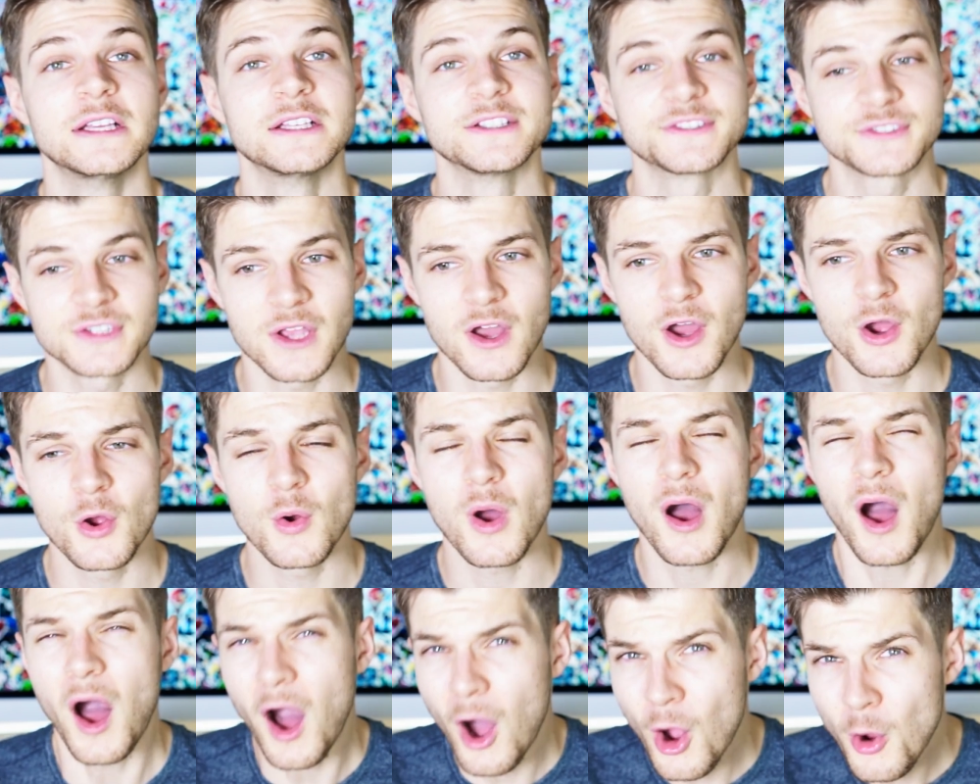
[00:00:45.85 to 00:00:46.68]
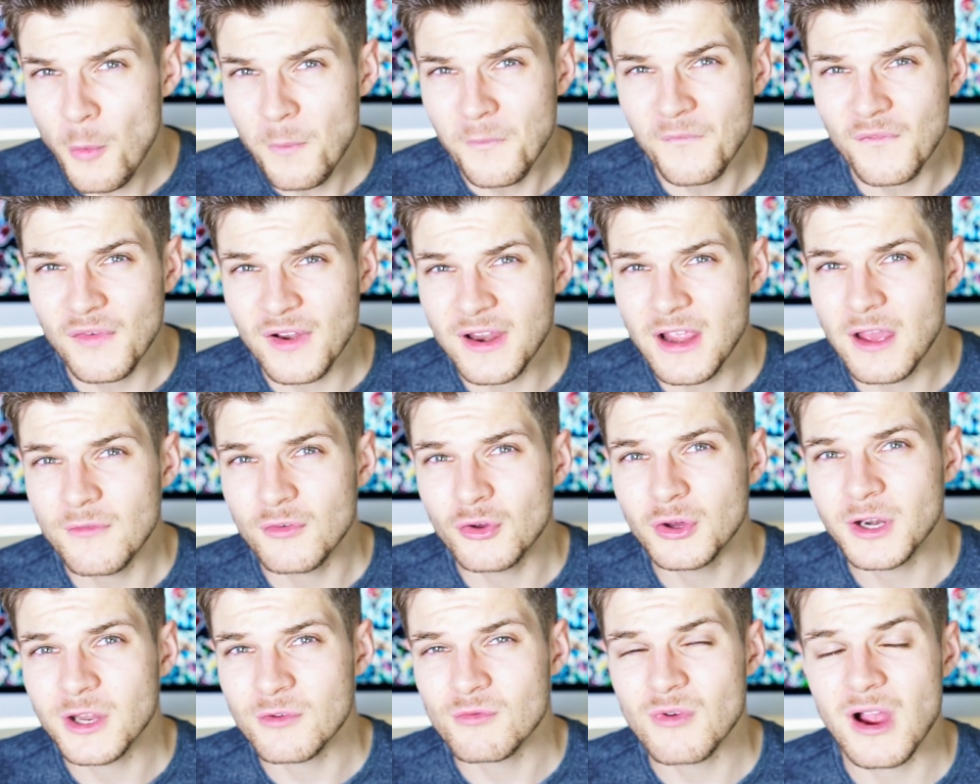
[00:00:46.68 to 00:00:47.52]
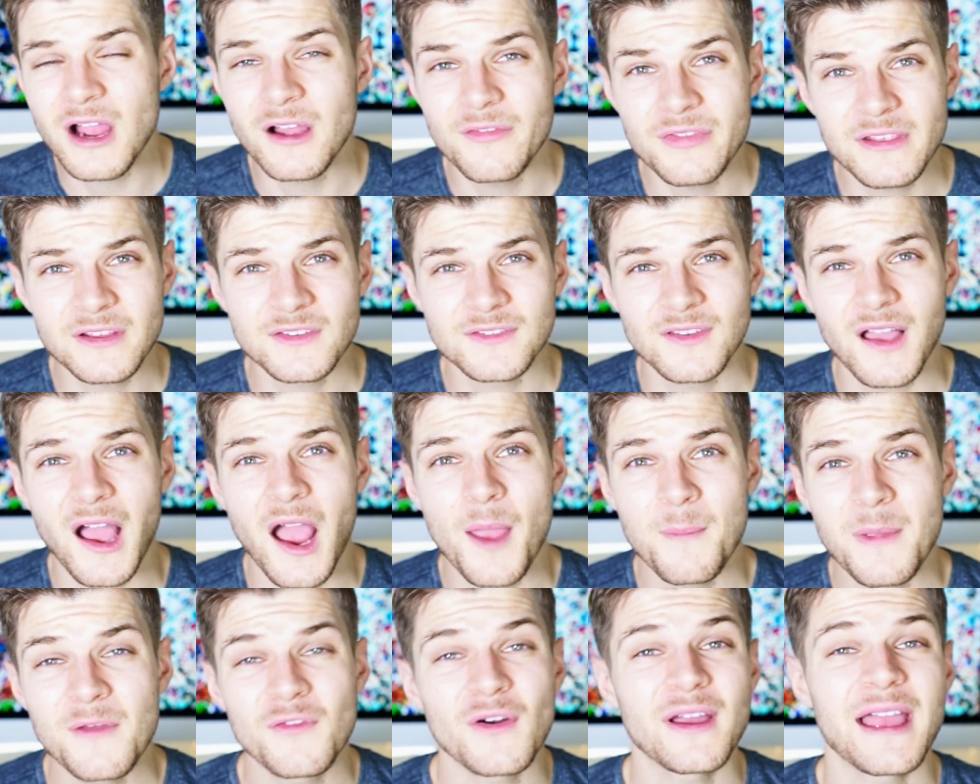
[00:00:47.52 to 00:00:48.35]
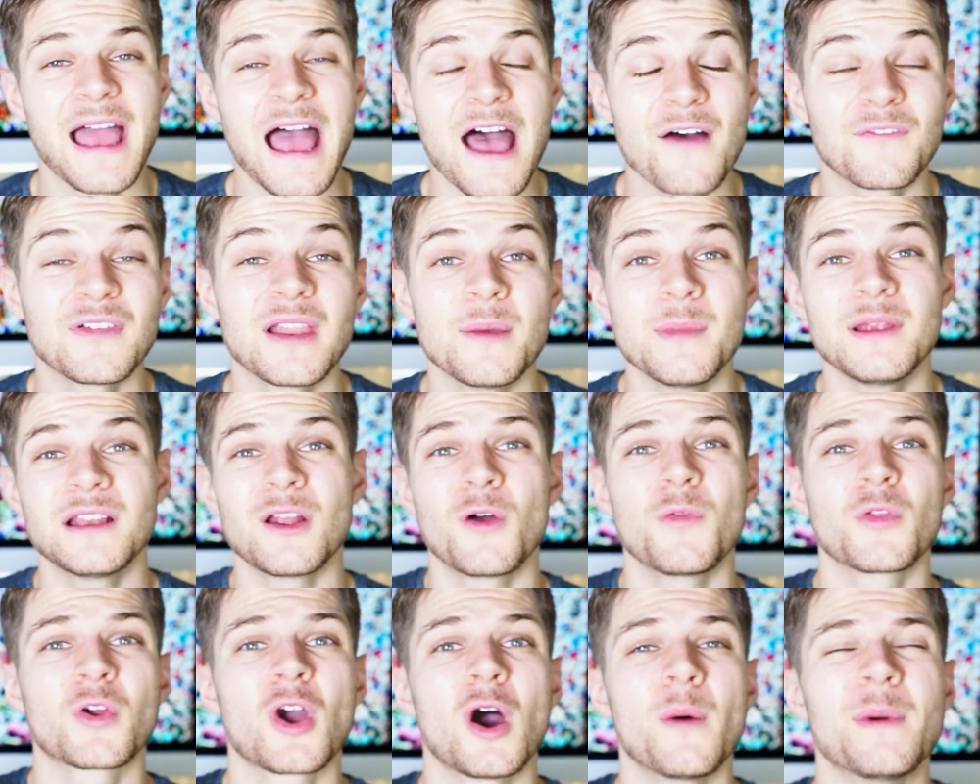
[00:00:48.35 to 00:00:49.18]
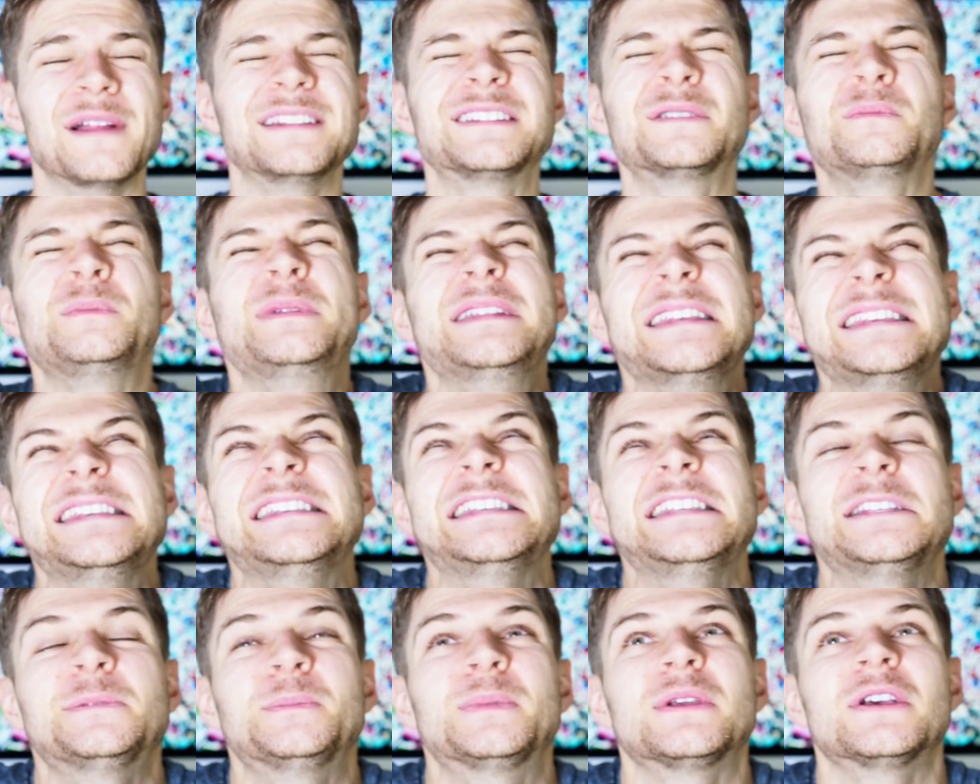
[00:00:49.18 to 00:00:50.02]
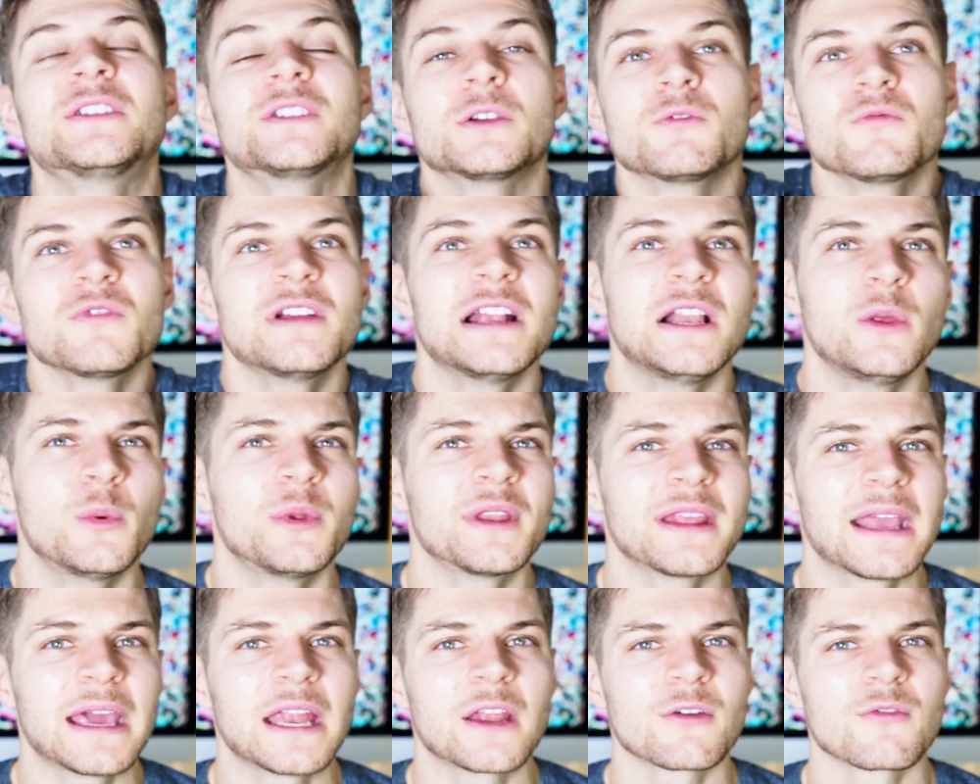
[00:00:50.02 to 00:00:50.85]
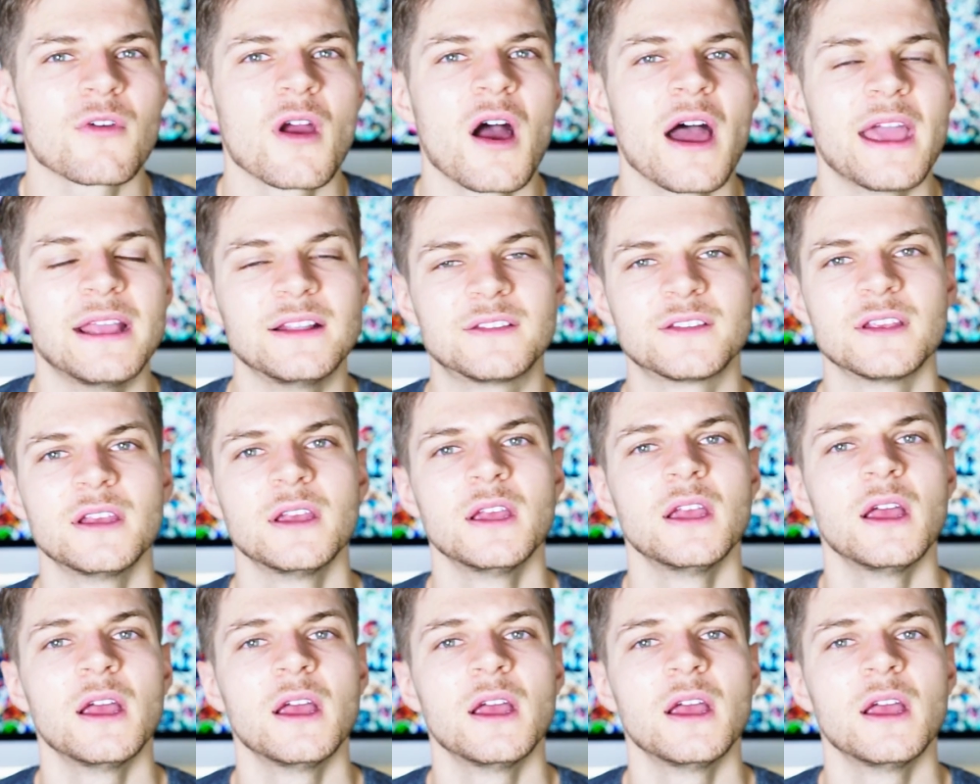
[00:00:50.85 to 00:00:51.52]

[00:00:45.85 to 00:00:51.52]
So hopefully I've got it right this time. If I have, let me know in the comments please, because I really want to get it right.